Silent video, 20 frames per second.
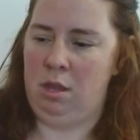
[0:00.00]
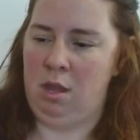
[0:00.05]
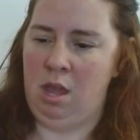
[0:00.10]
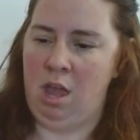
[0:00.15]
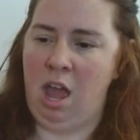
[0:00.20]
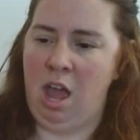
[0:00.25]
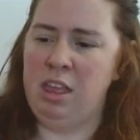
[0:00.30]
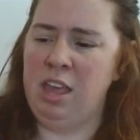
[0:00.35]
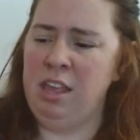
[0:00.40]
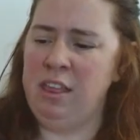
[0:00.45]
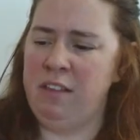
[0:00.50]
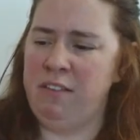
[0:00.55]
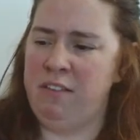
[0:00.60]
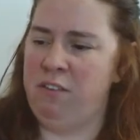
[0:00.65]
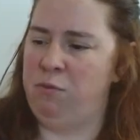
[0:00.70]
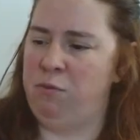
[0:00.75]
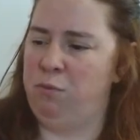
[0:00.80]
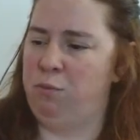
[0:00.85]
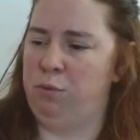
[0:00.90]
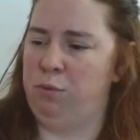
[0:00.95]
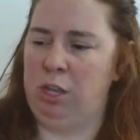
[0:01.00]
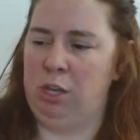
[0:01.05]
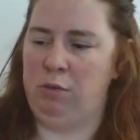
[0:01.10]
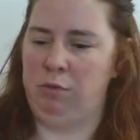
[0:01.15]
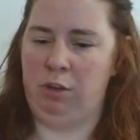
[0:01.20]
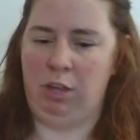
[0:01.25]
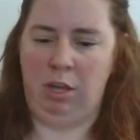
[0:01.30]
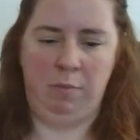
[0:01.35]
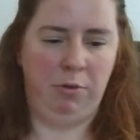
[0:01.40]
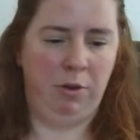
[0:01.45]
I think this is really,
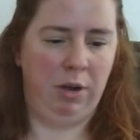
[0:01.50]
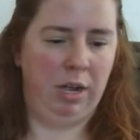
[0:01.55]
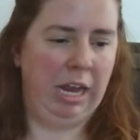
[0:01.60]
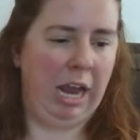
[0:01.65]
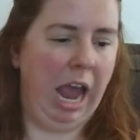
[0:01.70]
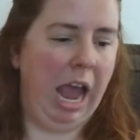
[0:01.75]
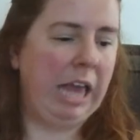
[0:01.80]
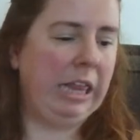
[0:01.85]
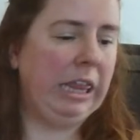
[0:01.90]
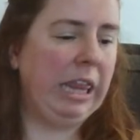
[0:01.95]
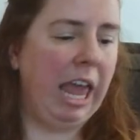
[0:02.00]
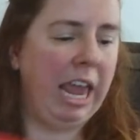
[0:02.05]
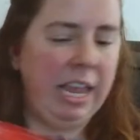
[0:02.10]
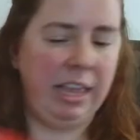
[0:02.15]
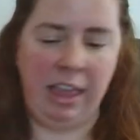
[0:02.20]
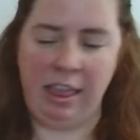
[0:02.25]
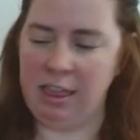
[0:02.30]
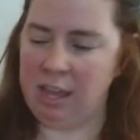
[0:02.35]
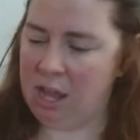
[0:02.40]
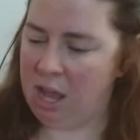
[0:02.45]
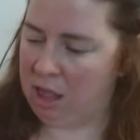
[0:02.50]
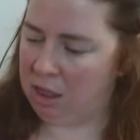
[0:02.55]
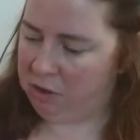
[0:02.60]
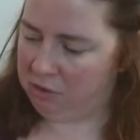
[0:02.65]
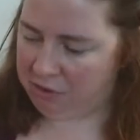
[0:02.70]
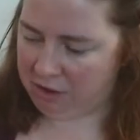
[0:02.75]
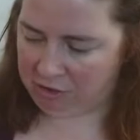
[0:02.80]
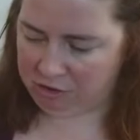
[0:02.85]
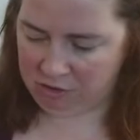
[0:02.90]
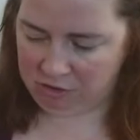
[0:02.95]
really pretty. I like that the color
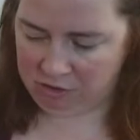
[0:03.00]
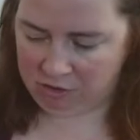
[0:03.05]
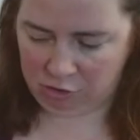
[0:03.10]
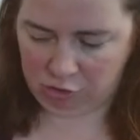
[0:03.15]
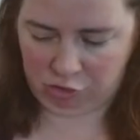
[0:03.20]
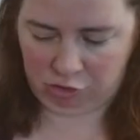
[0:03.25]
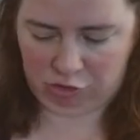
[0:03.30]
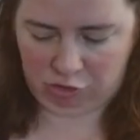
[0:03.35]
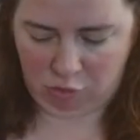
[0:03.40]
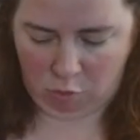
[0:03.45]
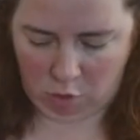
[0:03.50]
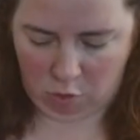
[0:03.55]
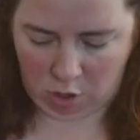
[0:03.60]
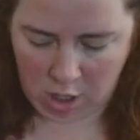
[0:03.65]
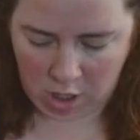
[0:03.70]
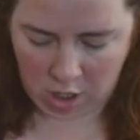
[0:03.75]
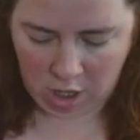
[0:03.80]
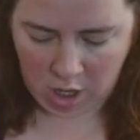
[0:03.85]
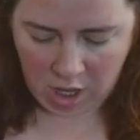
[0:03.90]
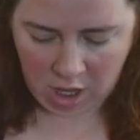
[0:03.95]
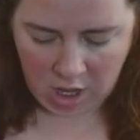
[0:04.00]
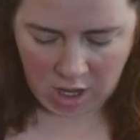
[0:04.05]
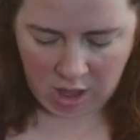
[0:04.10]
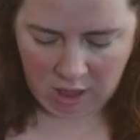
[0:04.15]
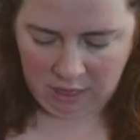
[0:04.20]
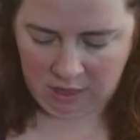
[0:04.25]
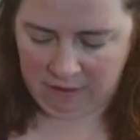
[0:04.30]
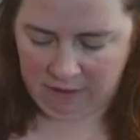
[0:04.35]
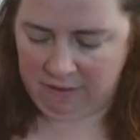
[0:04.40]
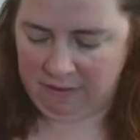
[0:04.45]
sections are short.
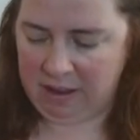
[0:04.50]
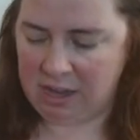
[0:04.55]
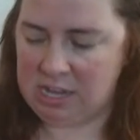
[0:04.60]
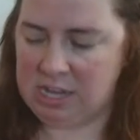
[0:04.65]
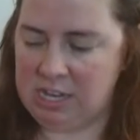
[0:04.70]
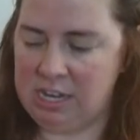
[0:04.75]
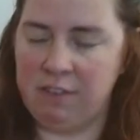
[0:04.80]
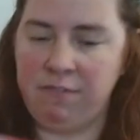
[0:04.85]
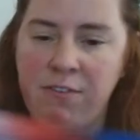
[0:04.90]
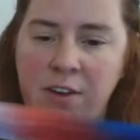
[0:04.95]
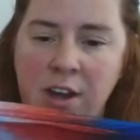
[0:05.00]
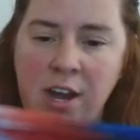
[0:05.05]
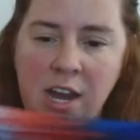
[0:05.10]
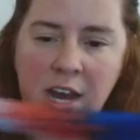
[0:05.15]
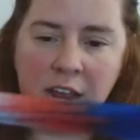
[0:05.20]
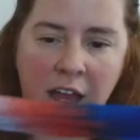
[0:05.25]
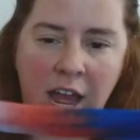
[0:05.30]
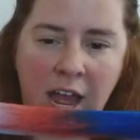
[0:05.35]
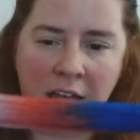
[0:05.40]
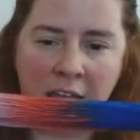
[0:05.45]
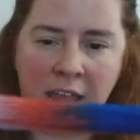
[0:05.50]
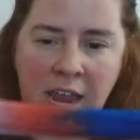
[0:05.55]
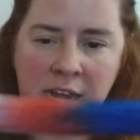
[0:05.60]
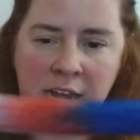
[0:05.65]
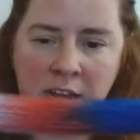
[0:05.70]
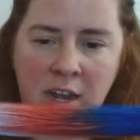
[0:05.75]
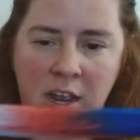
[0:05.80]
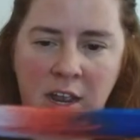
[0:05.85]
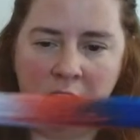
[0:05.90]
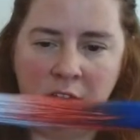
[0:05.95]
This is a different
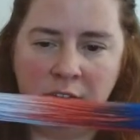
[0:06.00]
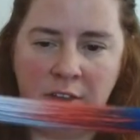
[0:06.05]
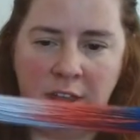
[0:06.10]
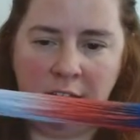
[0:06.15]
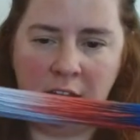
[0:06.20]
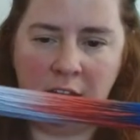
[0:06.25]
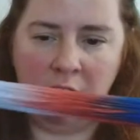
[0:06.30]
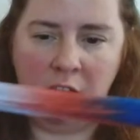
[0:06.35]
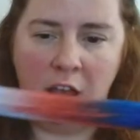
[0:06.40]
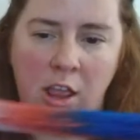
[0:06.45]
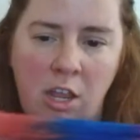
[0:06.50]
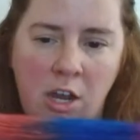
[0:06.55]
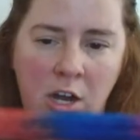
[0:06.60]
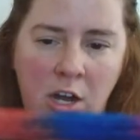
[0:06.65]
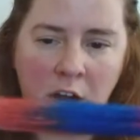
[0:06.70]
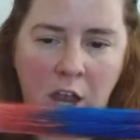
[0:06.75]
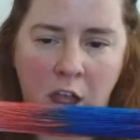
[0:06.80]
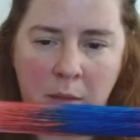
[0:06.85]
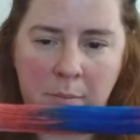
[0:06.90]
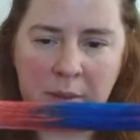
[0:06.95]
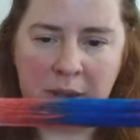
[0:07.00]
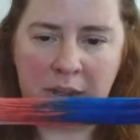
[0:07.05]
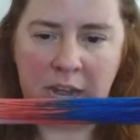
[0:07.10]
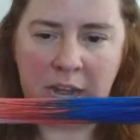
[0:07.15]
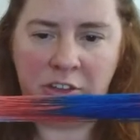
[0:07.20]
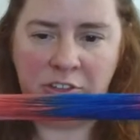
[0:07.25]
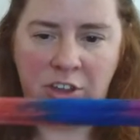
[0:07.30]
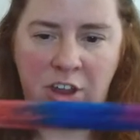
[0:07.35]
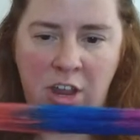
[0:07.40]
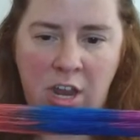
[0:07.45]
kind of like color
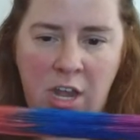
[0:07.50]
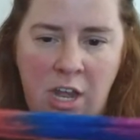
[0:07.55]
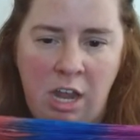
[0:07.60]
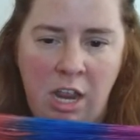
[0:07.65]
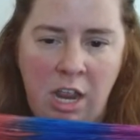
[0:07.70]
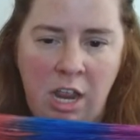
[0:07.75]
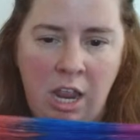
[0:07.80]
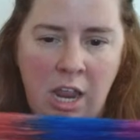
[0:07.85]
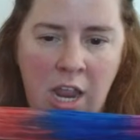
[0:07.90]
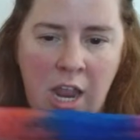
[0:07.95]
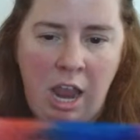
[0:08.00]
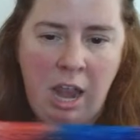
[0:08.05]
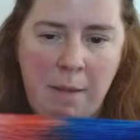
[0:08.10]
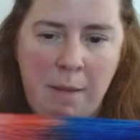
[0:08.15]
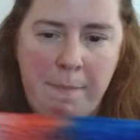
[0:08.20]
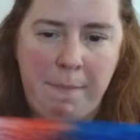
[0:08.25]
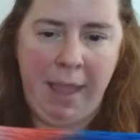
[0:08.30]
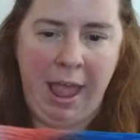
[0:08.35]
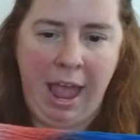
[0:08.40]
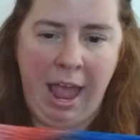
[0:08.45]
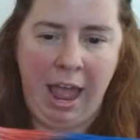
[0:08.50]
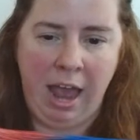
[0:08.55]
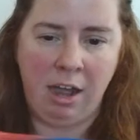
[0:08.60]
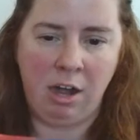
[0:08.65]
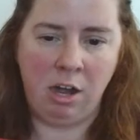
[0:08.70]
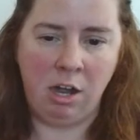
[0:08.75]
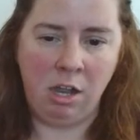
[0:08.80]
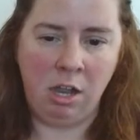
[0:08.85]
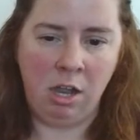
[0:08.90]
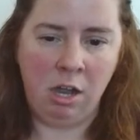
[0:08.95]
combination and
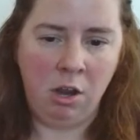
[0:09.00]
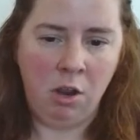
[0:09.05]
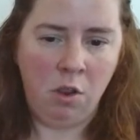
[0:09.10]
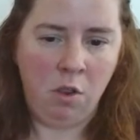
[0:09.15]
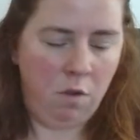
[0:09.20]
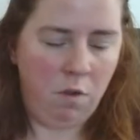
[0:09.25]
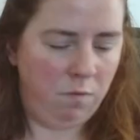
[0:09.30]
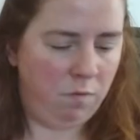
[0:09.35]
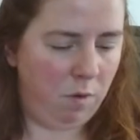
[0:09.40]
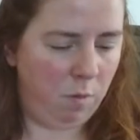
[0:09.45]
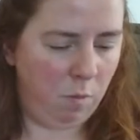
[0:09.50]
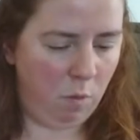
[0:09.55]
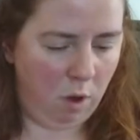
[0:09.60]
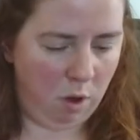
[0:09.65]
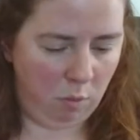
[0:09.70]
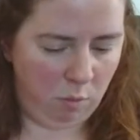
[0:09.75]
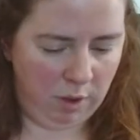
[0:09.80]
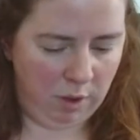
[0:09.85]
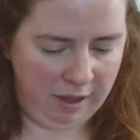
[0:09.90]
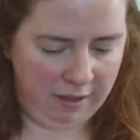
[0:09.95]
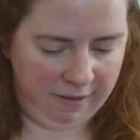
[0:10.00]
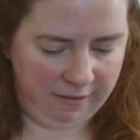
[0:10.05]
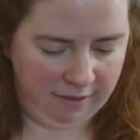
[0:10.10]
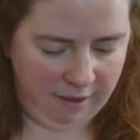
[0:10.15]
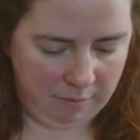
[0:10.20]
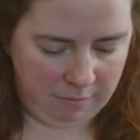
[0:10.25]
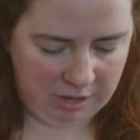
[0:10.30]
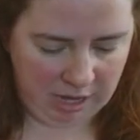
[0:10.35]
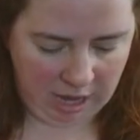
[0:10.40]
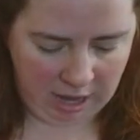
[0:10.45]
pattern from what we
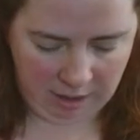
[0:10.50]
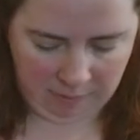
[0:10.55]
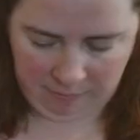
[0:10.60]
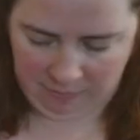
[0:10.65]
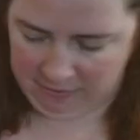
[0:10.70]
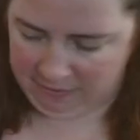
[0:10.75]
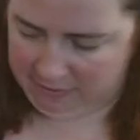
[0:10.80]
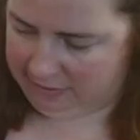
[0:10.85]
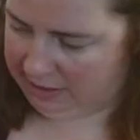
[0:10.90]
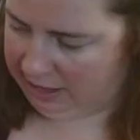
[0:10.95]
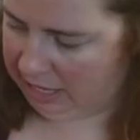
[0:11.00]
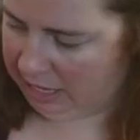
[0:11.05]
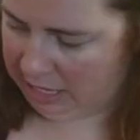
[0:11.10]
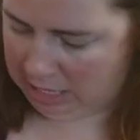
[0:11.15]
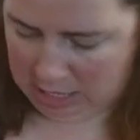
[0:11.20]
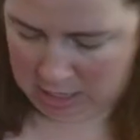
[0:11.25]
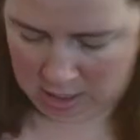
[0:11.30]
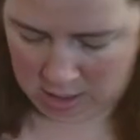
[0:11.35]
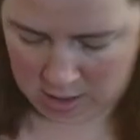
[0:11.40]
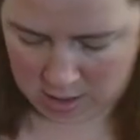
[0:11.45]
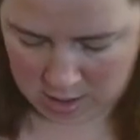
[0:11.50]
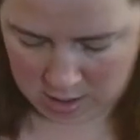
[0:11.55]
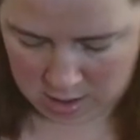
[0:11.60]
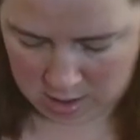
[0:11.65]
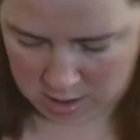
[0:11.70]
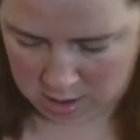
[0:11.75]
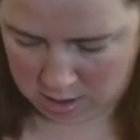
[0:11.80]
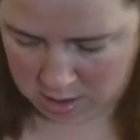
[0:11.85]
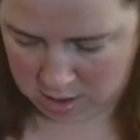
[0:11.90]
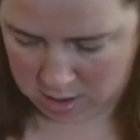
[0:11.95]
sometimes see.
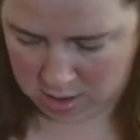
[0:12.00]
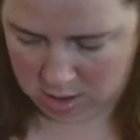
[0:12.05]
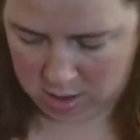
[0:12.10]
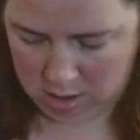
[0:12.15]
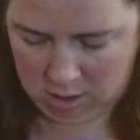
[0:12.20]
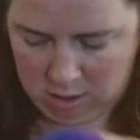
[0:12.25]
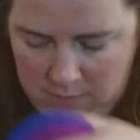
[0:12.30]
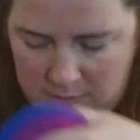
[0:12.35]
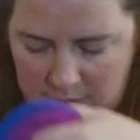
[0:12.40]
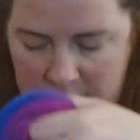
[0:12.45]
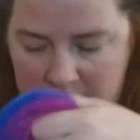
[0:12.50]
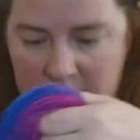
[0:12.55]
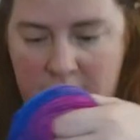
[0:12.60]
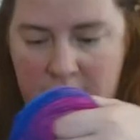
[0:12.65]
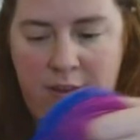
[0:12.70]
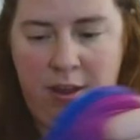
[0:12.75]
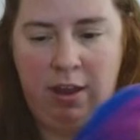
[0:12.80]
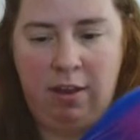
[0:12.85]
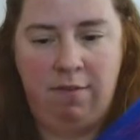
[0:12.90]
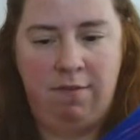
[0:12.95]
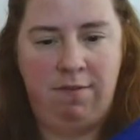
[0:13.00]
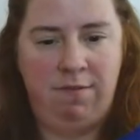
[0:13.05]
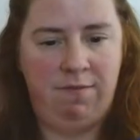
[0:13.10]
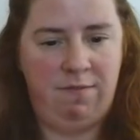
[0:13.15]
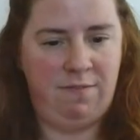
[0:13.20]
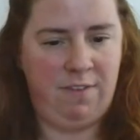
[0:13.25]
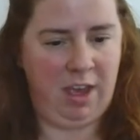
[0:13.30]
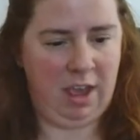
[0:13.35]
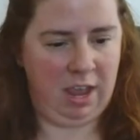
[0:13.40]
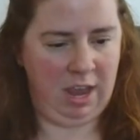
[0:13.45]
Let me see if I can
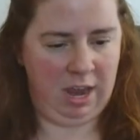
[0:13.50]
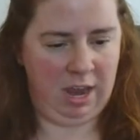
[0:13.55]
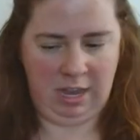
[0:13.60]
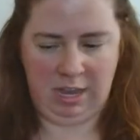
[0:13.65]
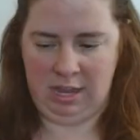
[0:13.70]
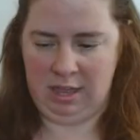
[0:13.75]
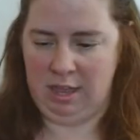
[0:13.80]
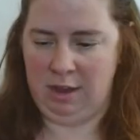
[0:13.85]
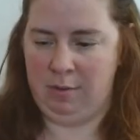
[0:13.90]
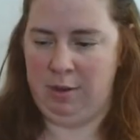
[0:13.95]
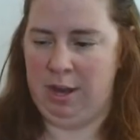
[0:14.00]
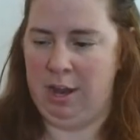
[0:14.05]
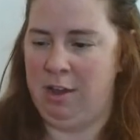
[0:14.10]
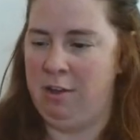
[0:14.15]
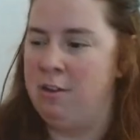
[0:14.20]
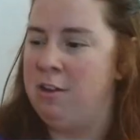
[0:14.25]
find, there we go.